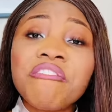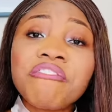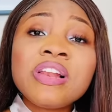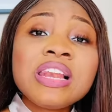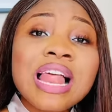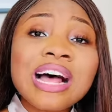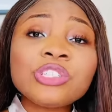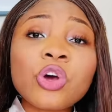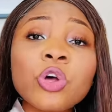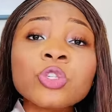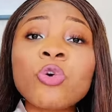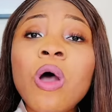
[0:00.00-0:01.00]
Finland
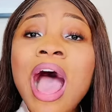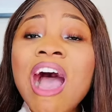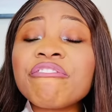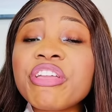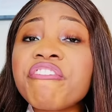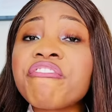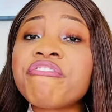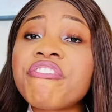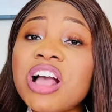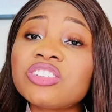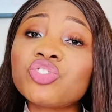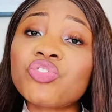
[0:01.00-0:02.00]
also have a
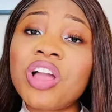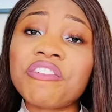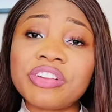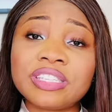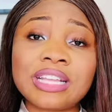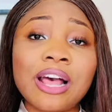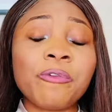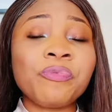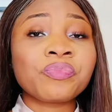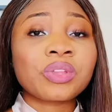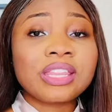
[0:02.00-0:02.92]
fast track visa.